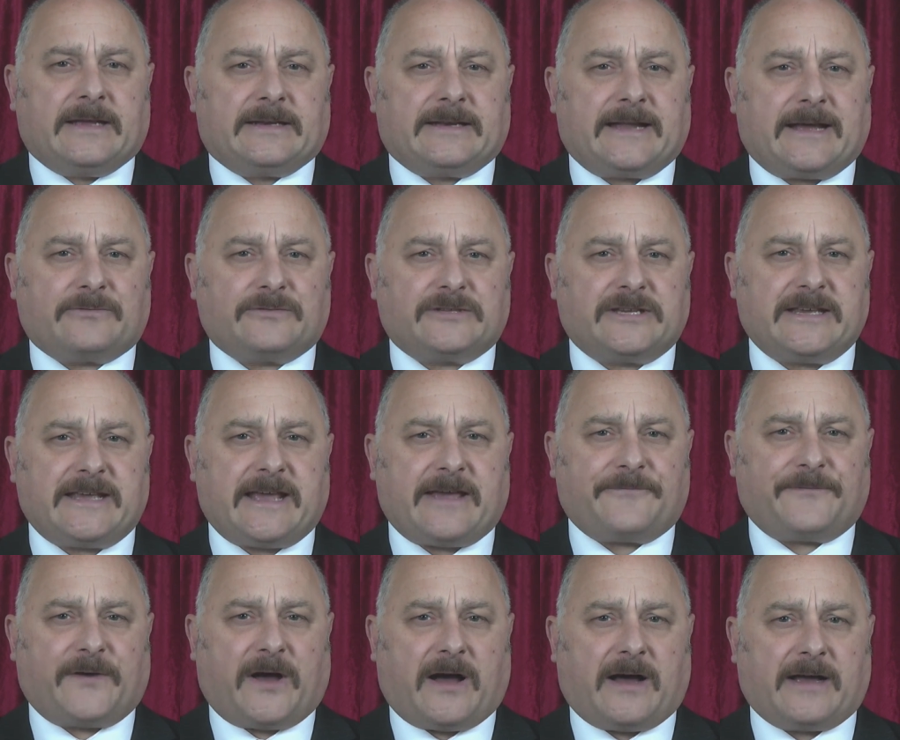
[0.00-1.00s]
Now,
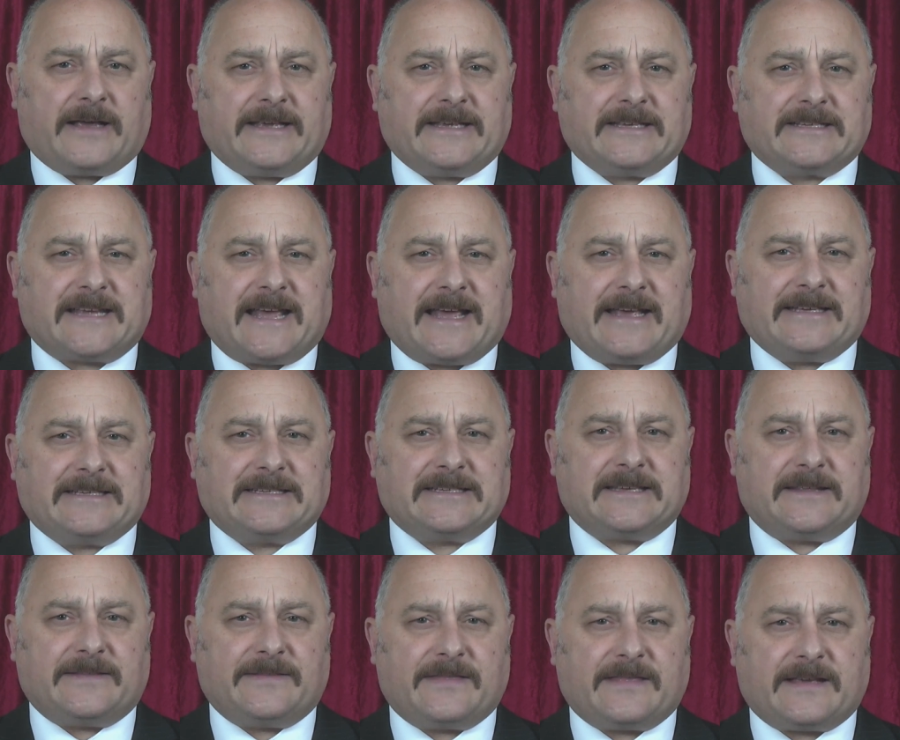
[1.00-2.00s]
TFR is a
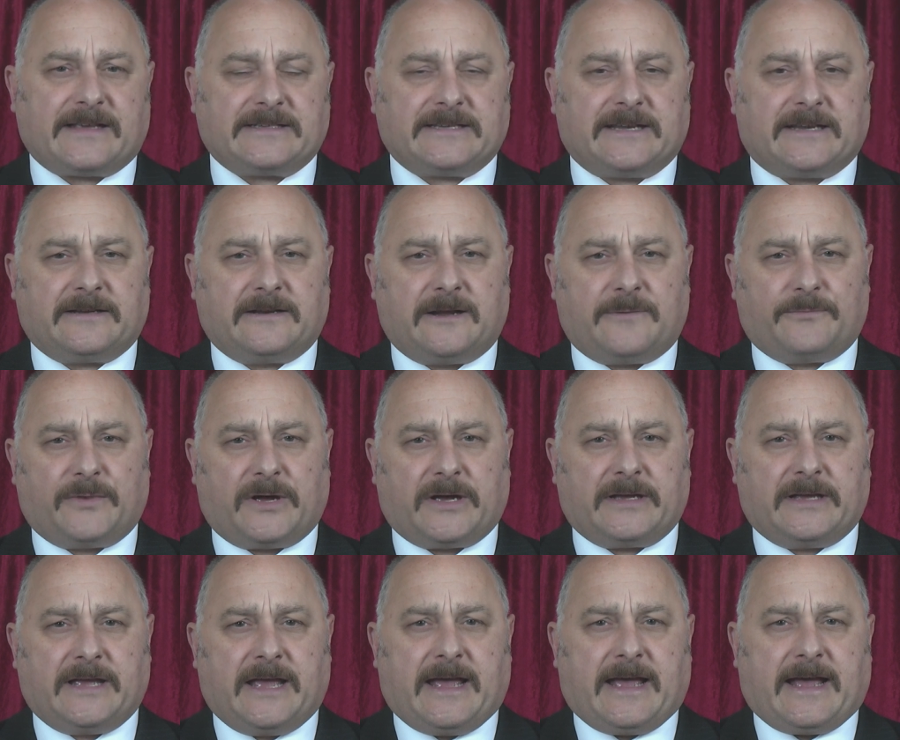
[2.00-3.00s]
synthetic
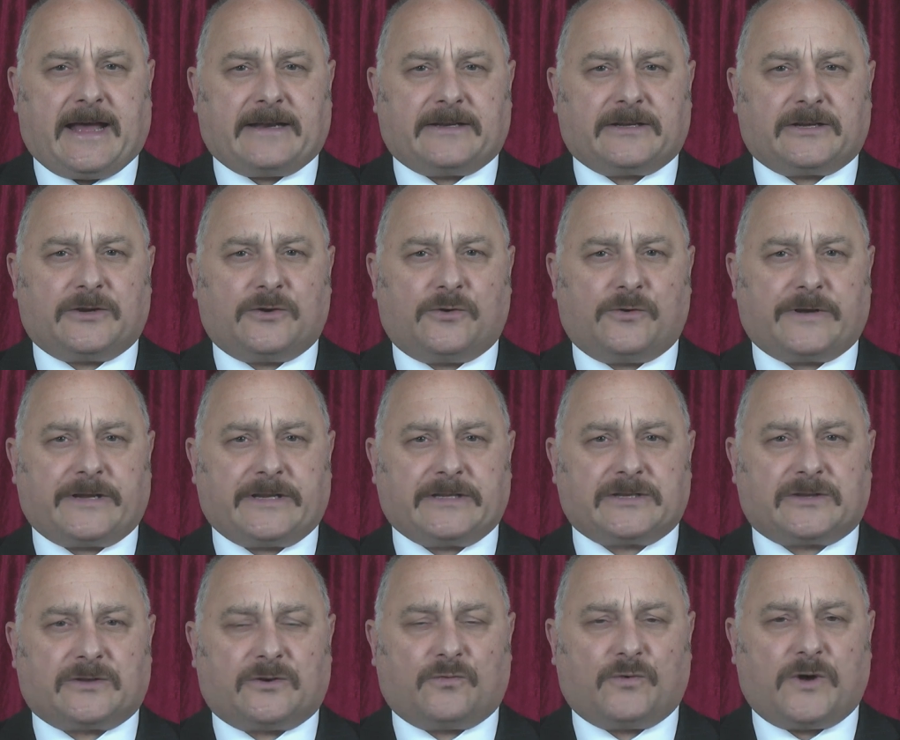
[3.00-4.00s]
number, and according
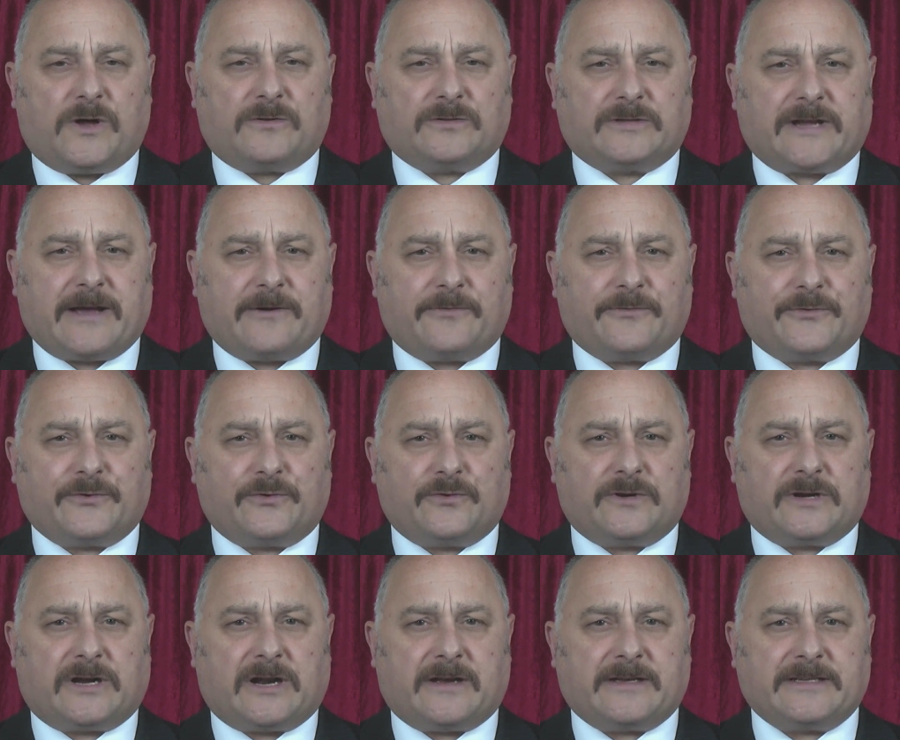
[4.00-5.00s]
to the World Health
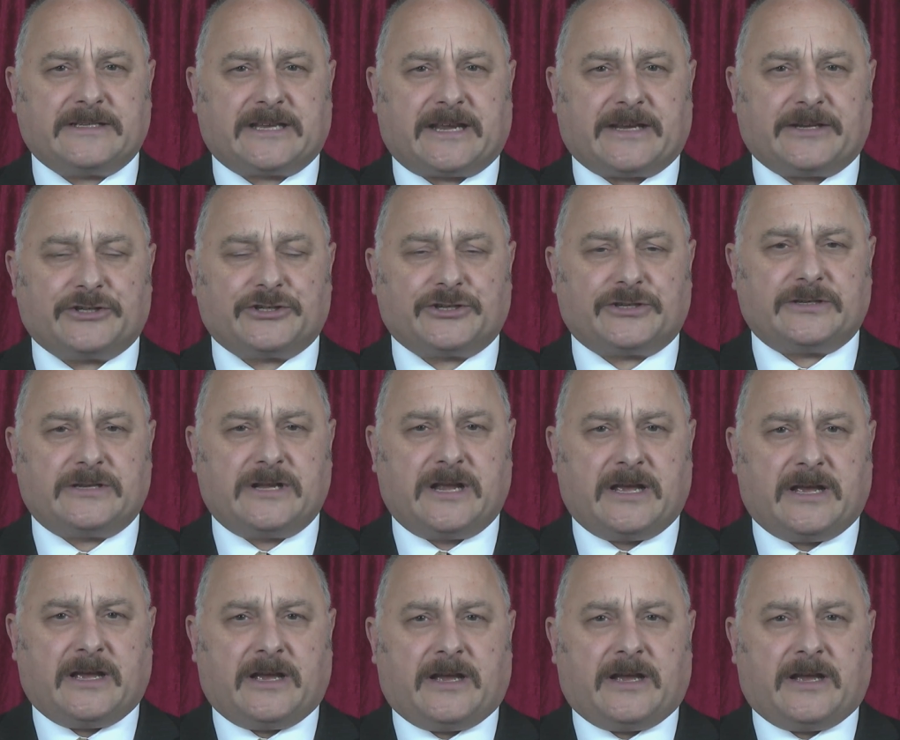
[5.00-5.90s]
Organization,